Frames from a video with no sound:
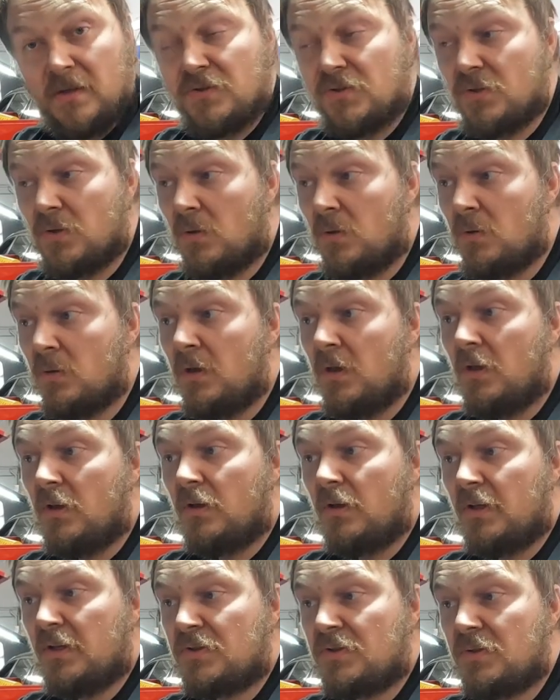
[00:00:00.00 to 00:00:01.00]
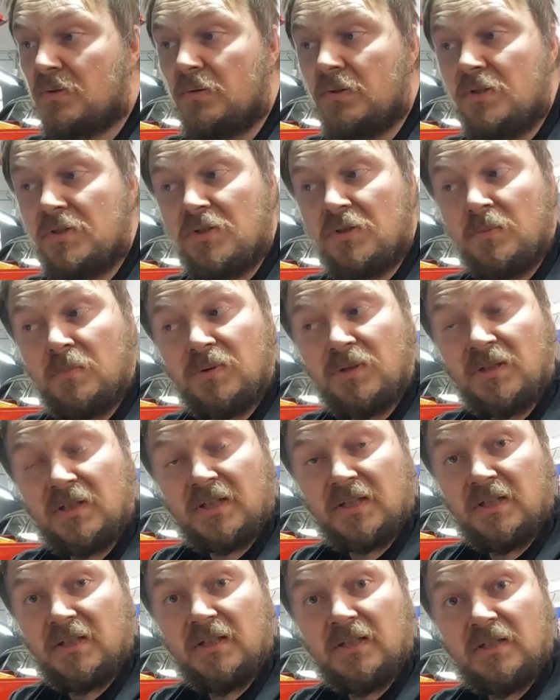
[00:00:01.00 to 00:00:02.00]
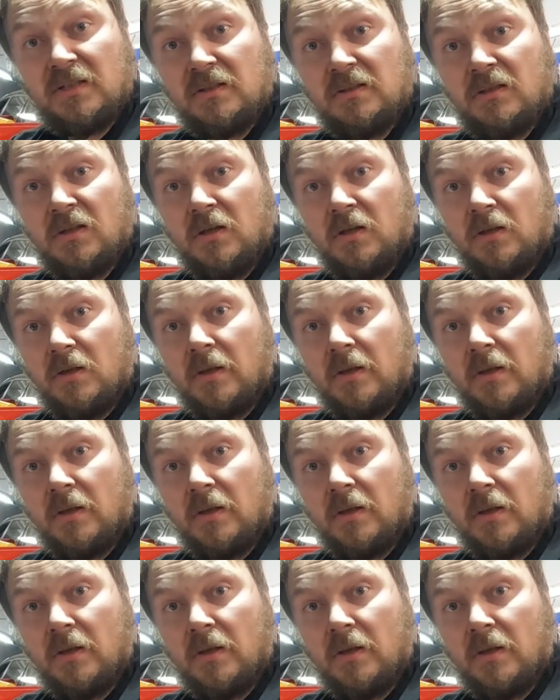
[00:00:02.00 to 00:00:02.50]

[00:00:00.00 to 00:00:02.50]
So as soon as you plug it in,